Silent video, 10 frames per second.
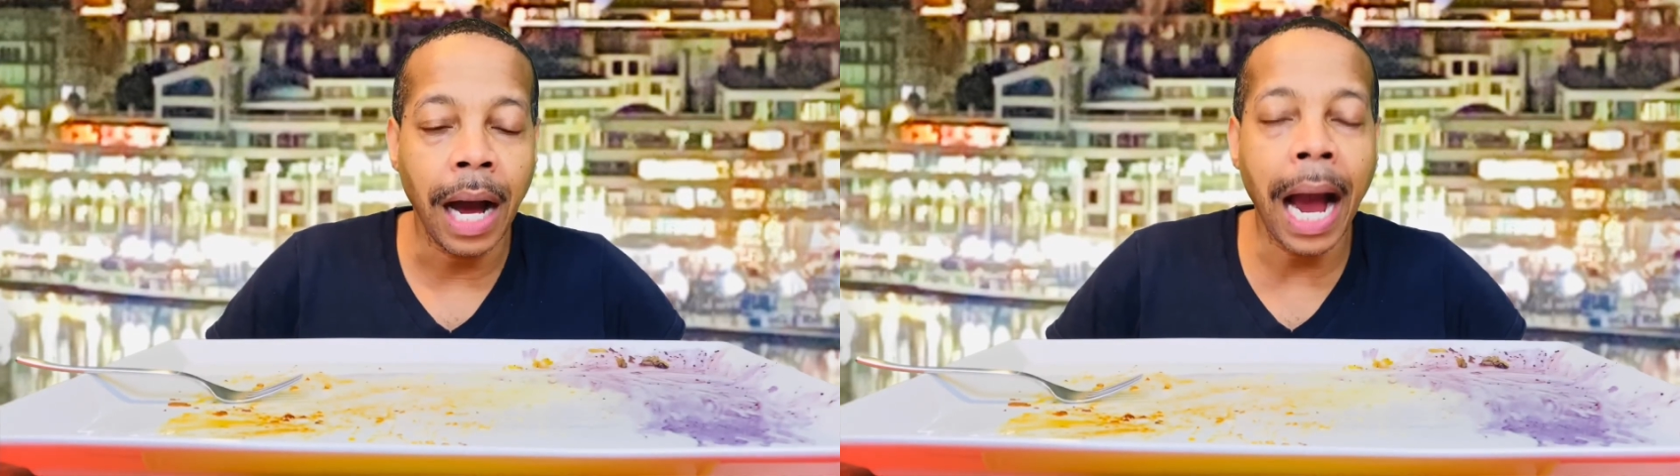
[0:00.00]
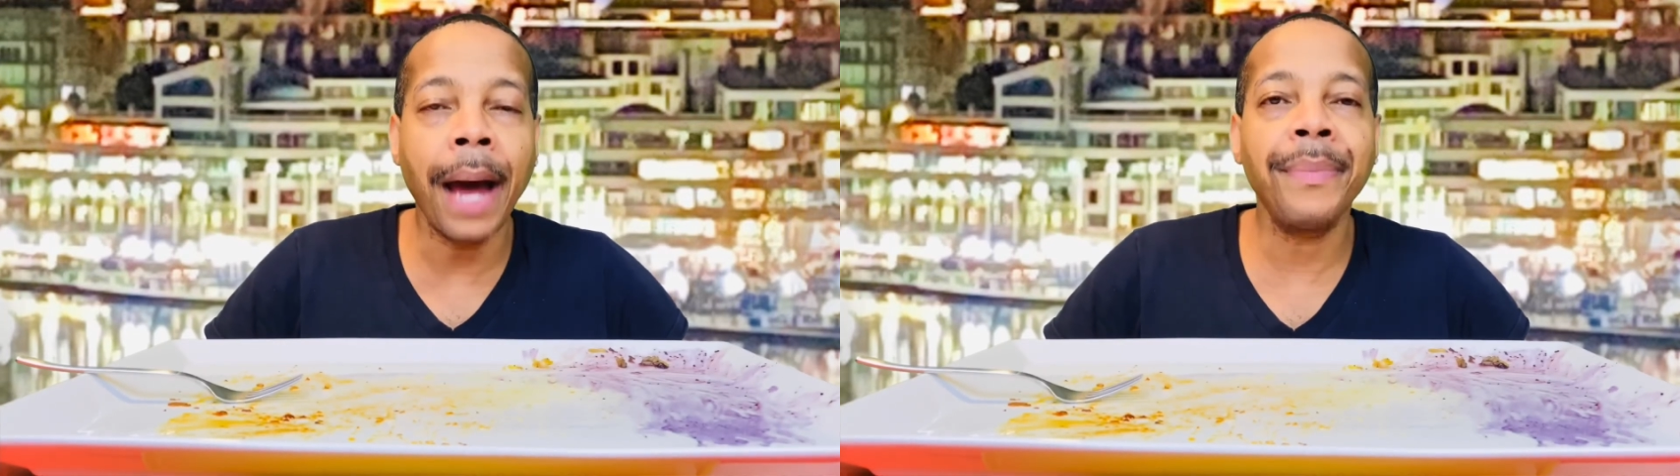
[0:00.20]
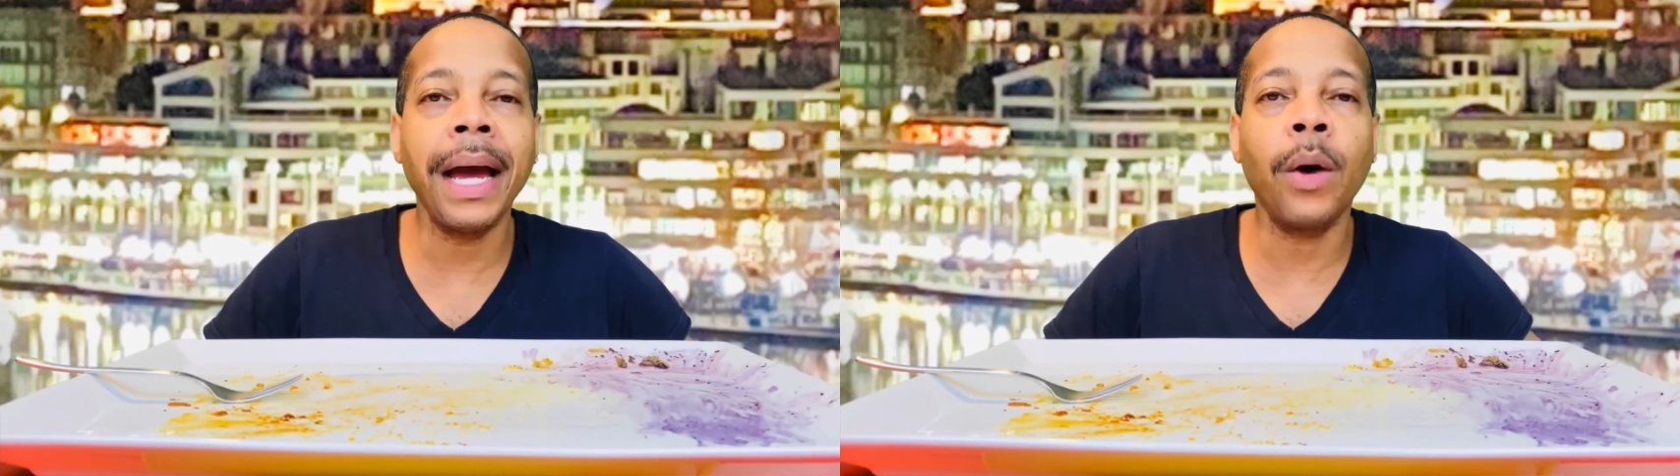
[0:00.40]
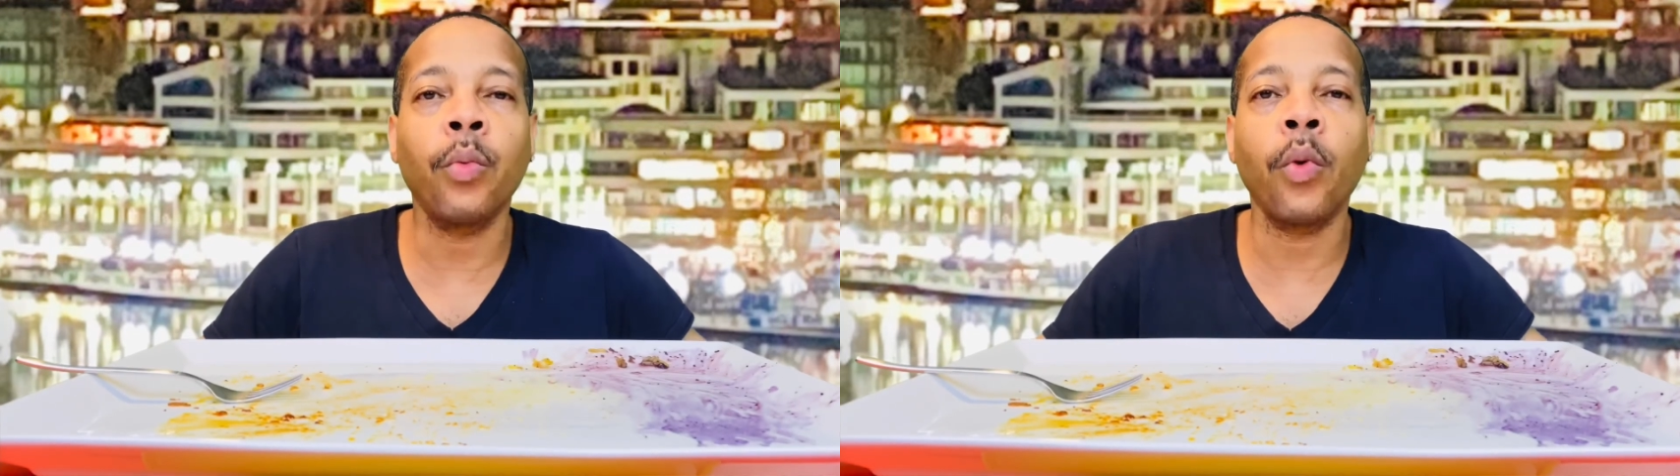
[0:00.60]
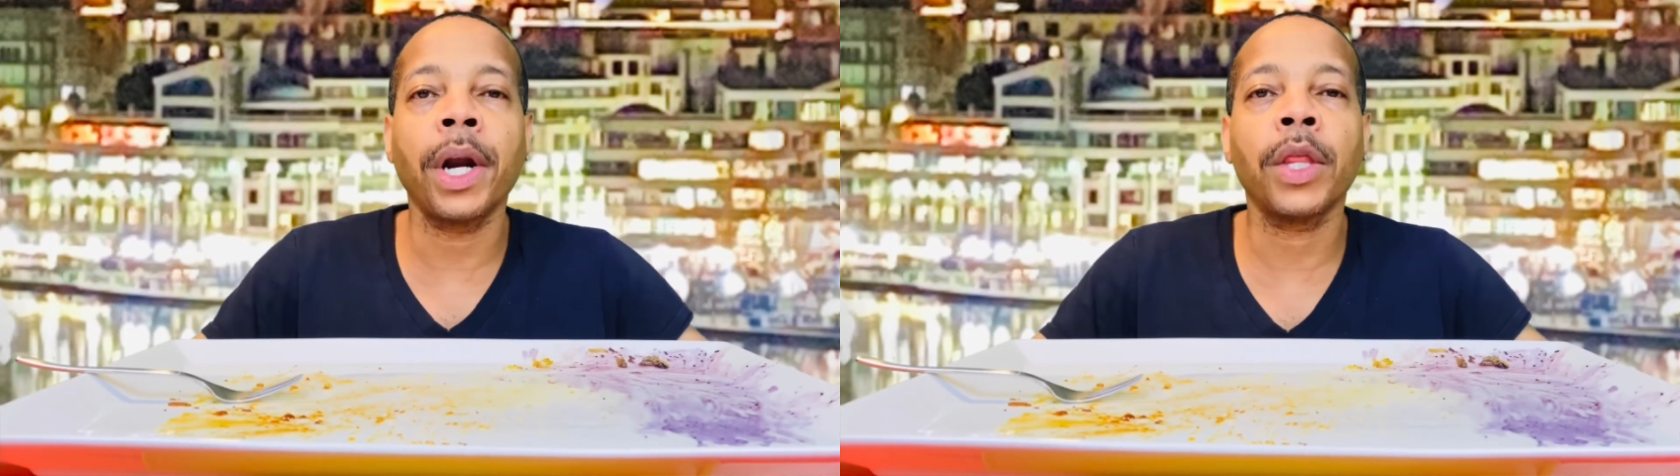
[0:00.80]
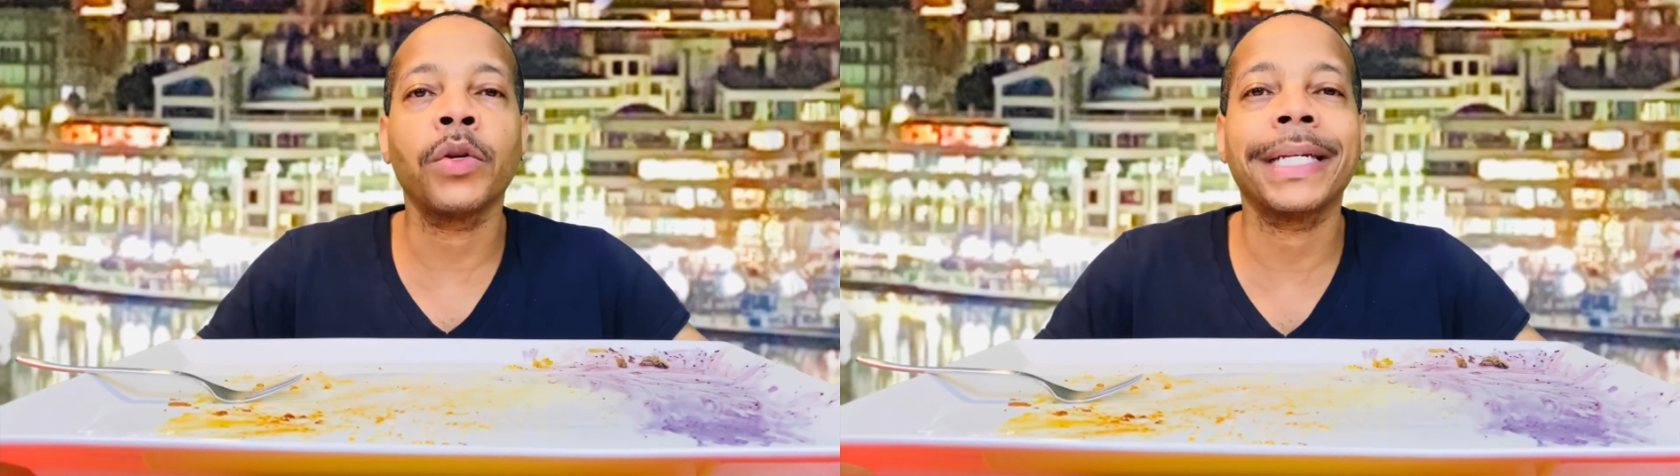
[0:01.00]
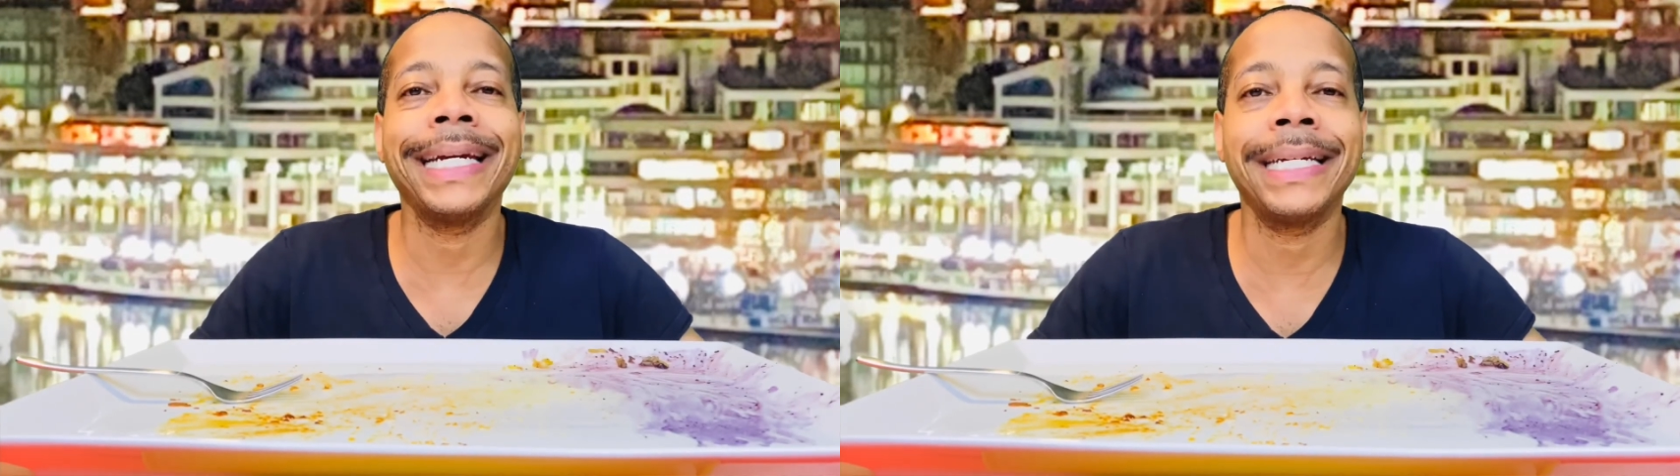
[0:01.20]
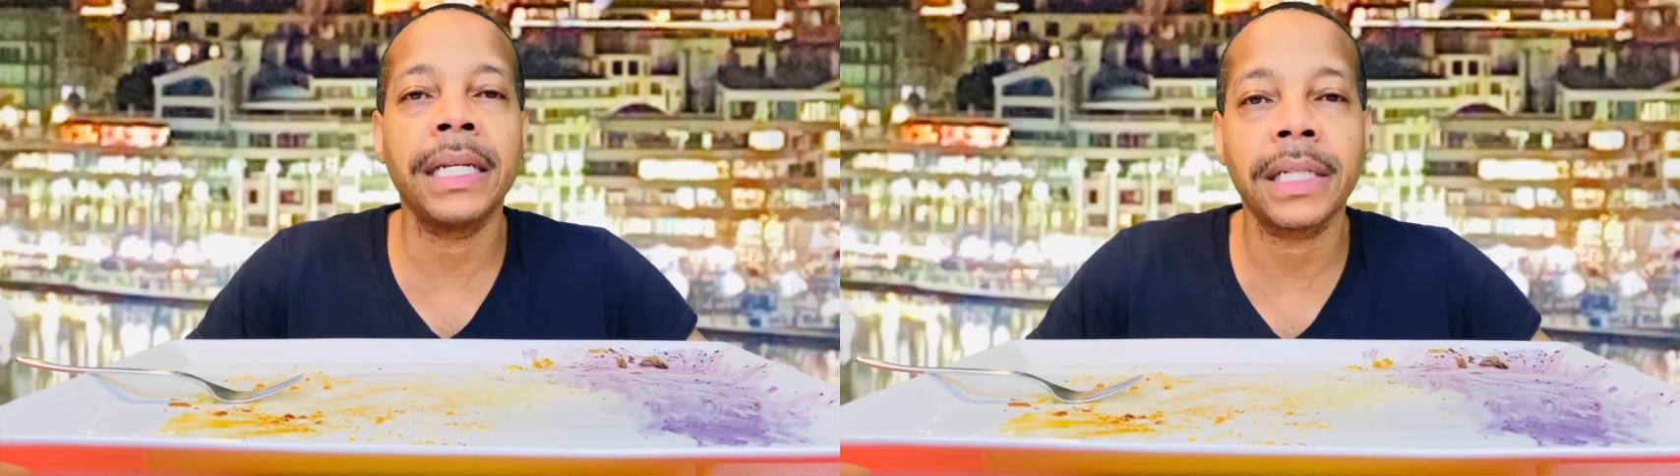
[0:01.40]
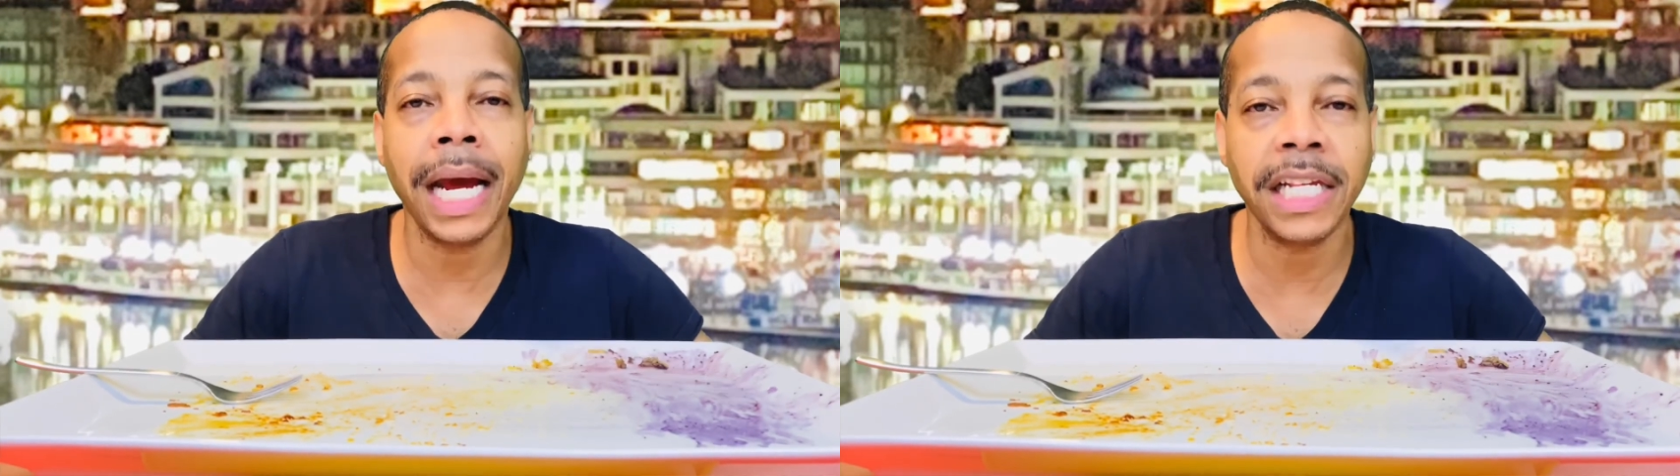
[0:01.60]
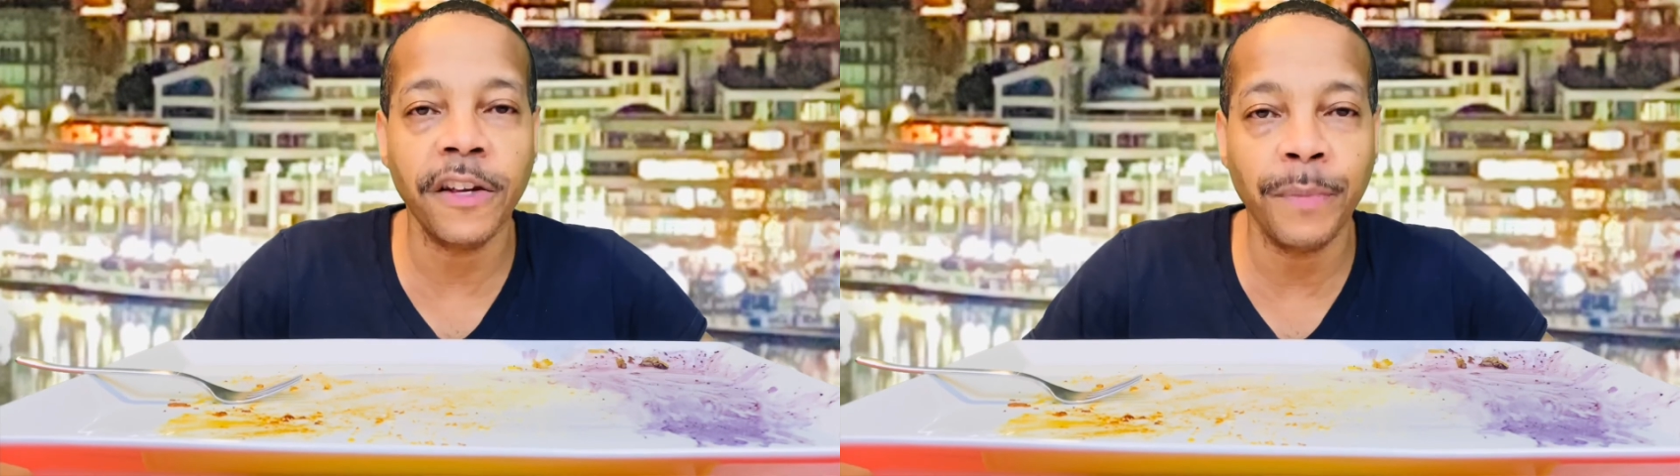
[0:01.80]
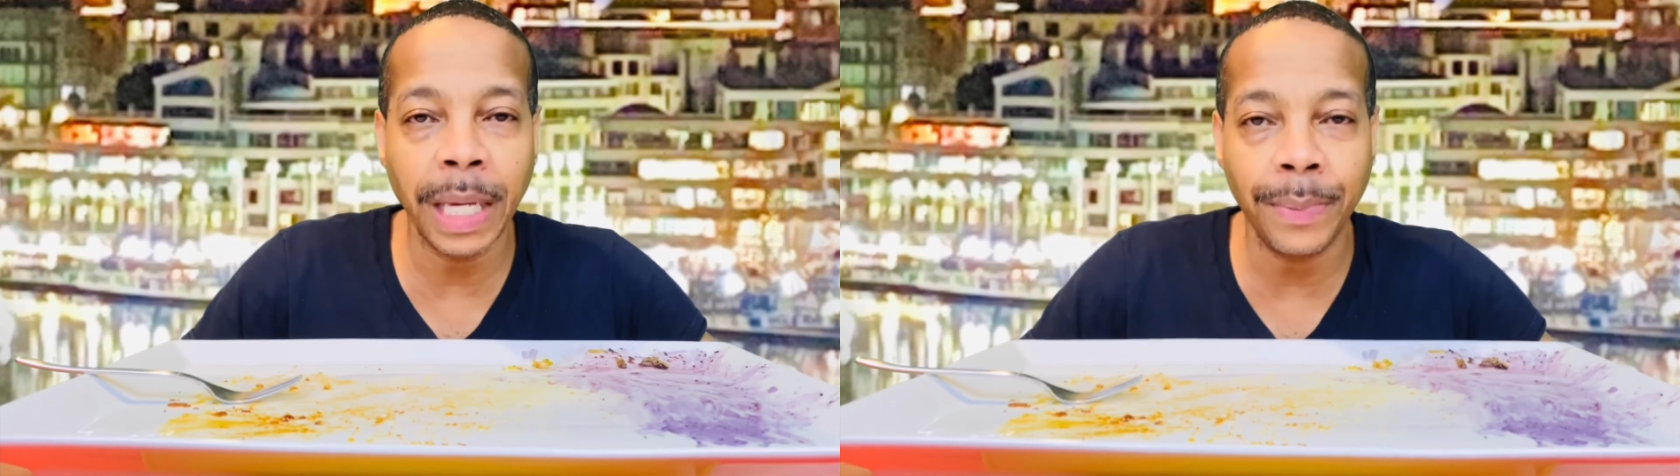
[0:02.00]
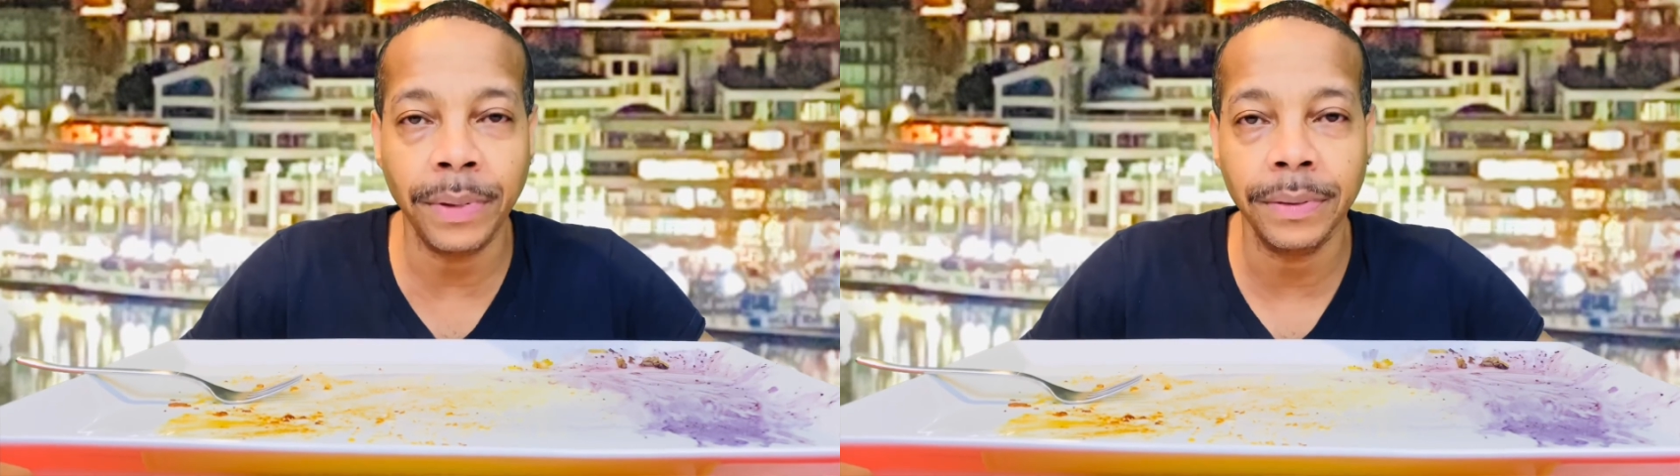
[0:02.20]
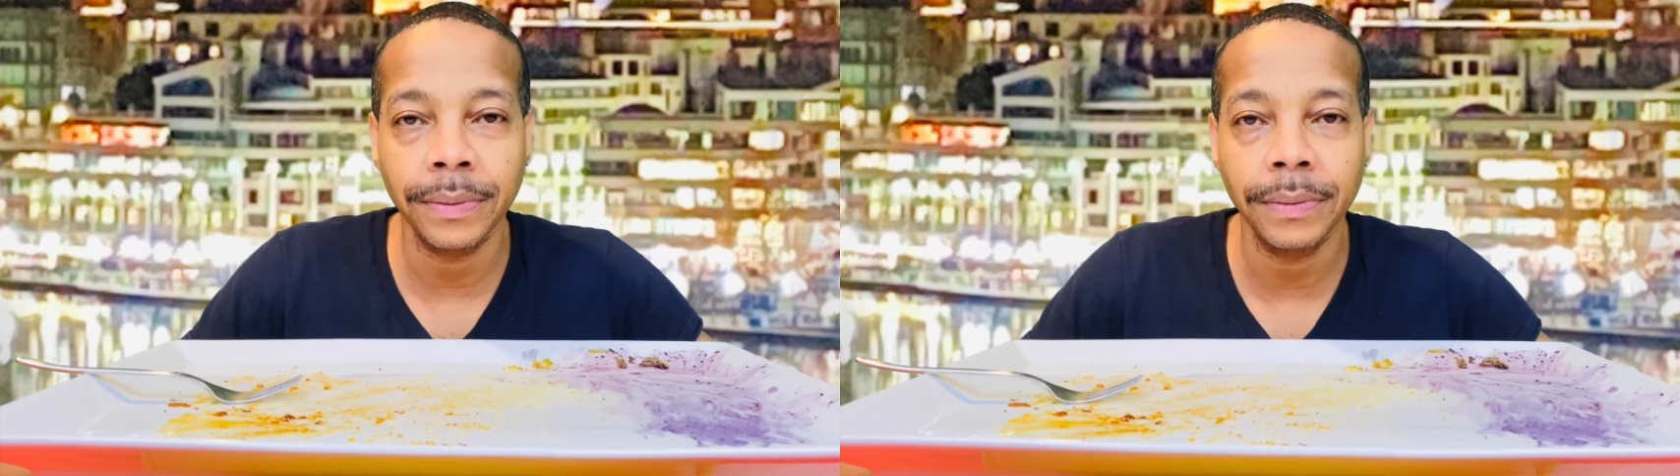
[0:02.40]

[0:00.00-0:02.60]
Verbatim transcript: I'm not one of those indecisive people.